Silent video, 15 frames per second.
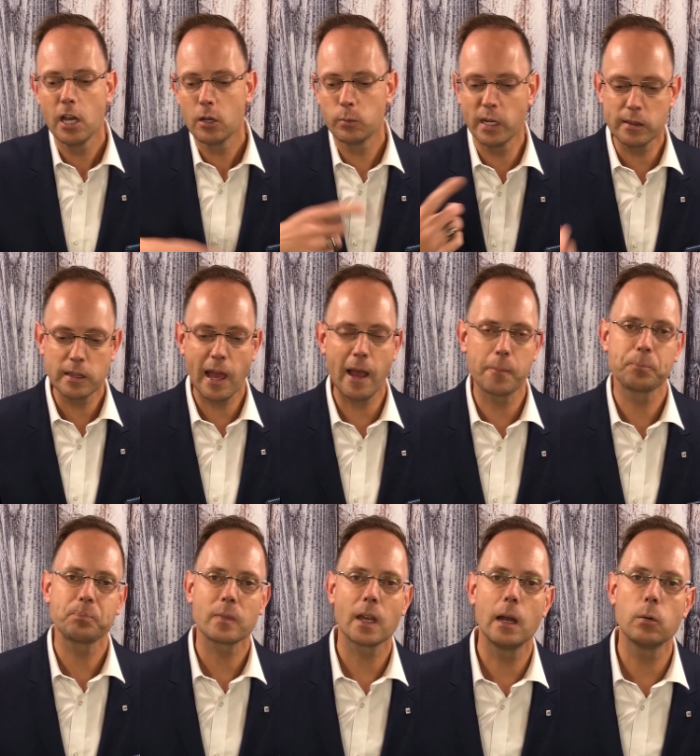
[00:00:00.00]
With that,
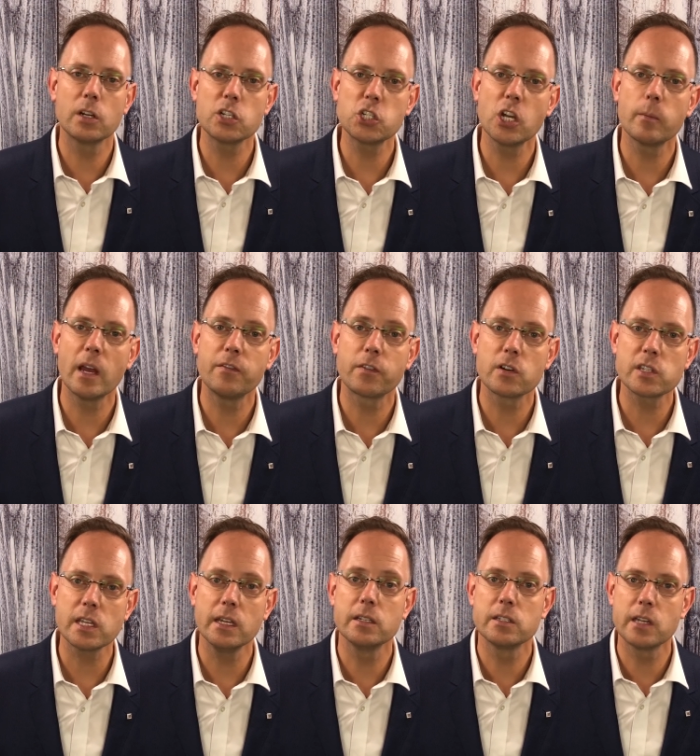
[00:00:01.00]
I want to share my
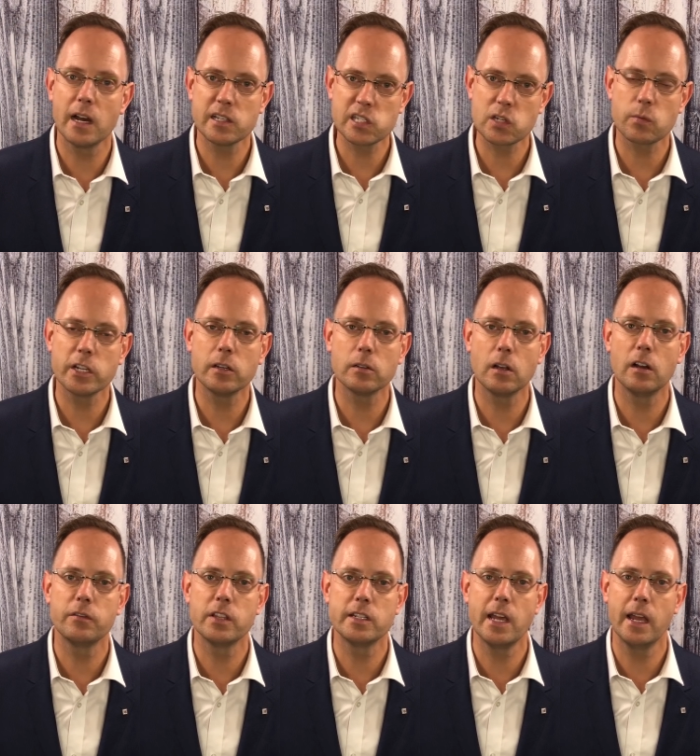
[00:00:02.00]
first industrial
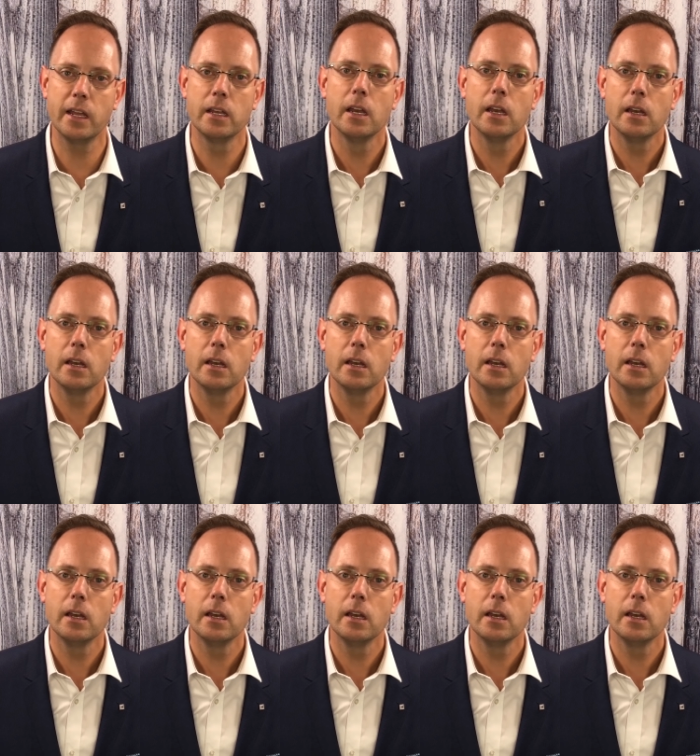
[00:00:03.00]
of the day.